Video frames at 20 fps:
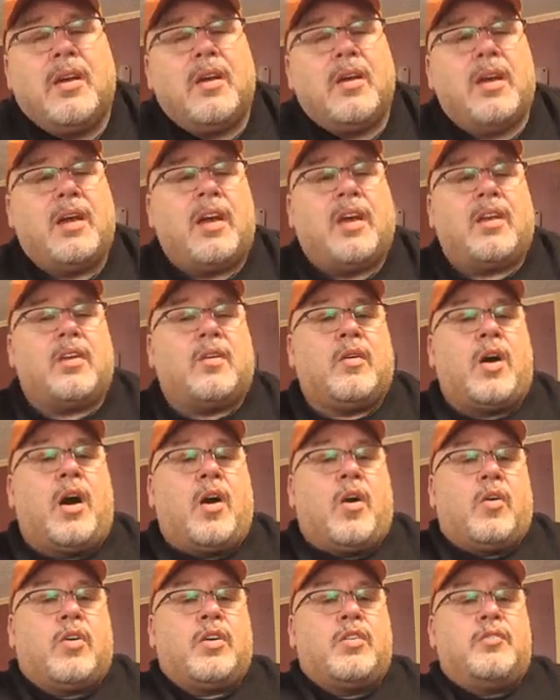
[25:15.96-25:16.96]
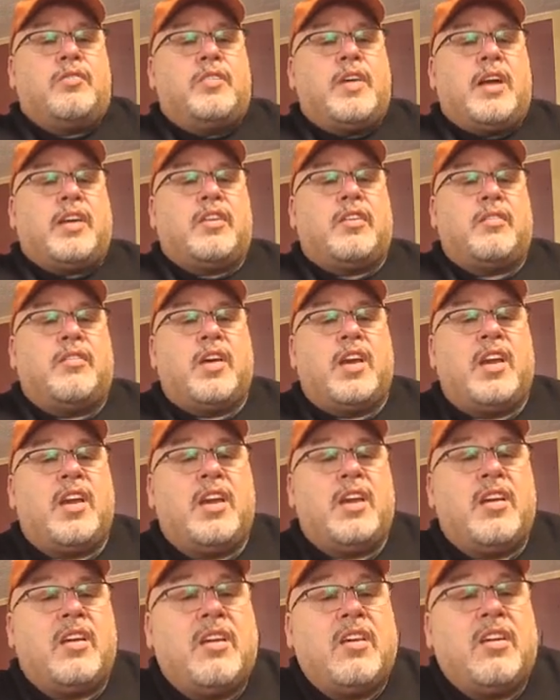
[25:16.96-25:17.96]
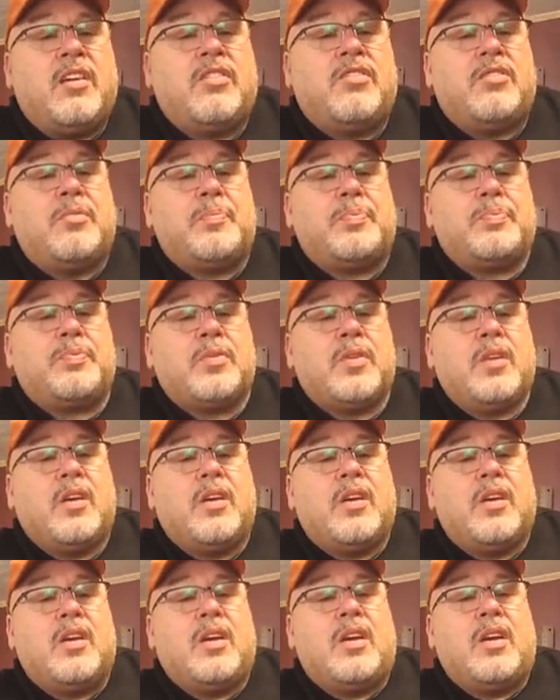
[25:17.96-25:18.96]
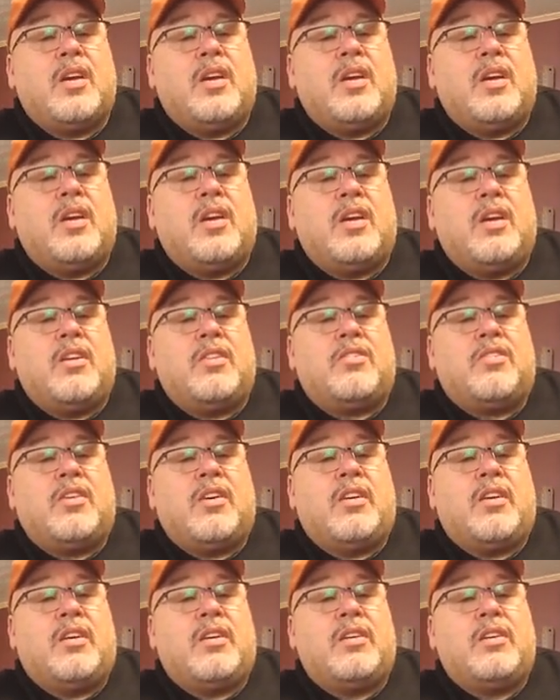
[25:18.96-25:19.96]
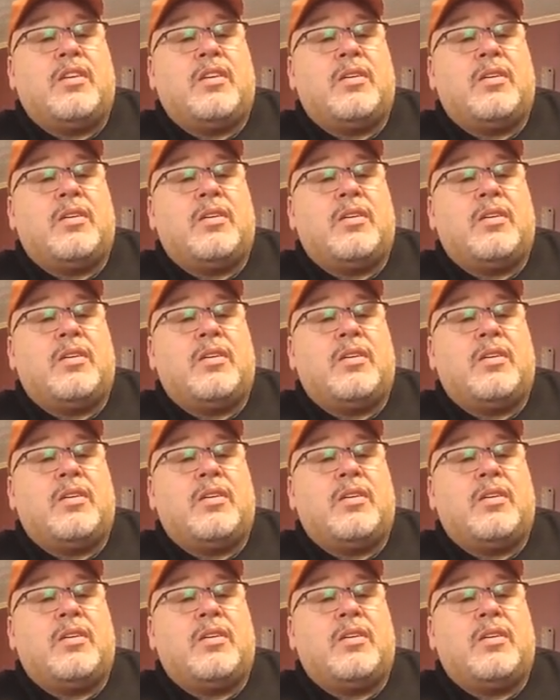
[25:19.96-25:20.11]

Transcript: and all convective heat is I